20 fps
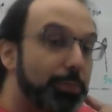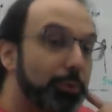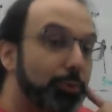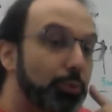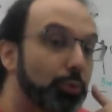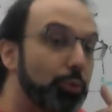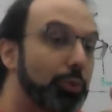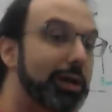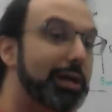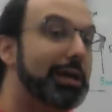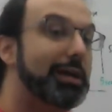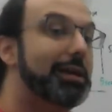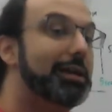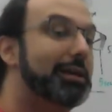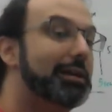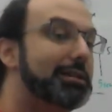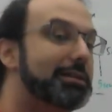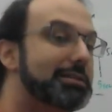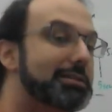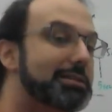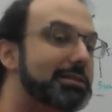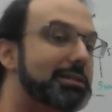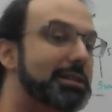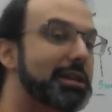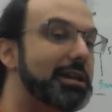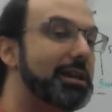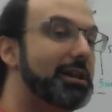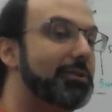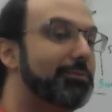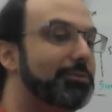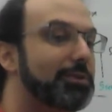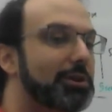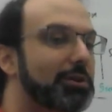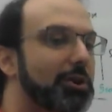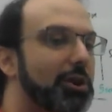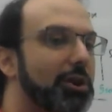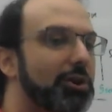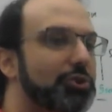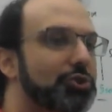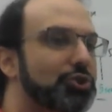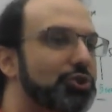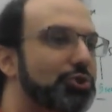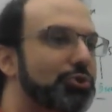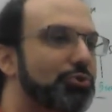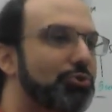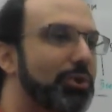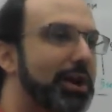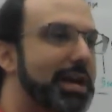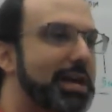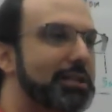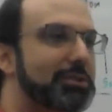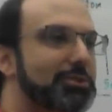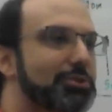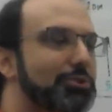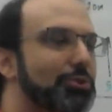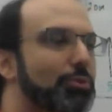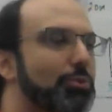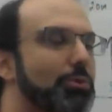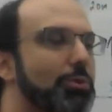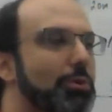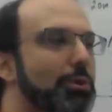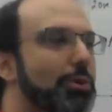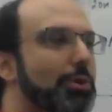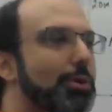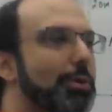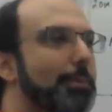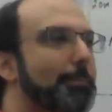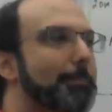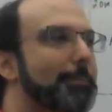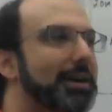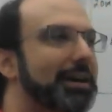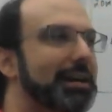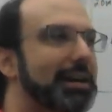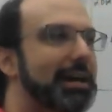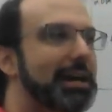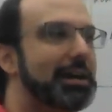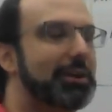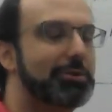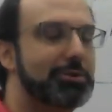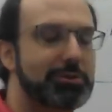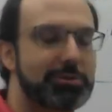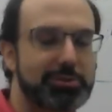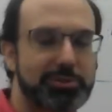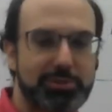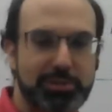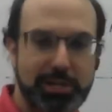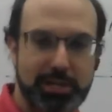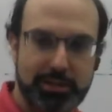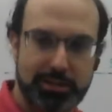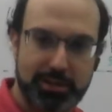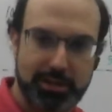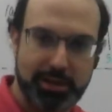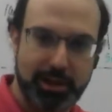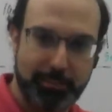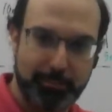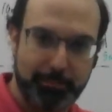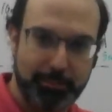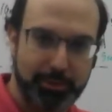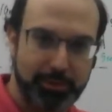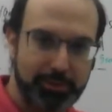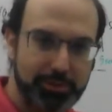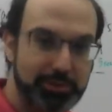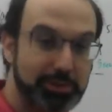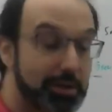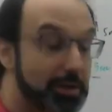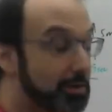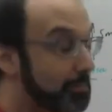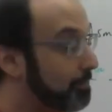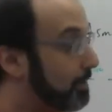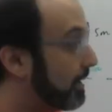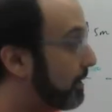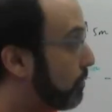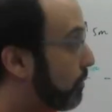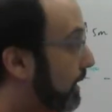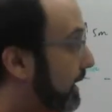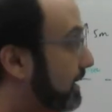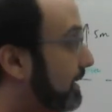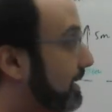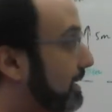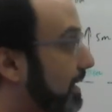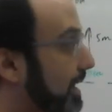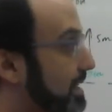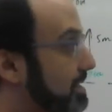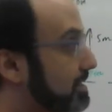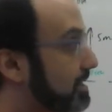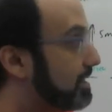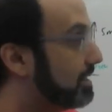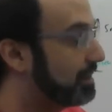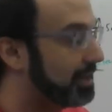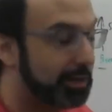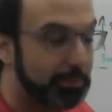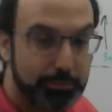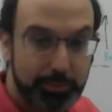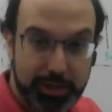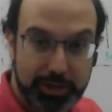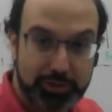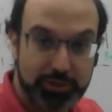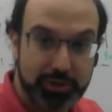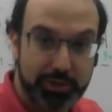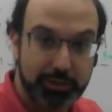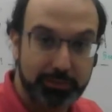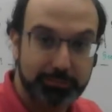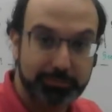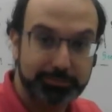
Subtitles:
We can see if there are trends or patterns in the numbers by quickly glancing at that picture,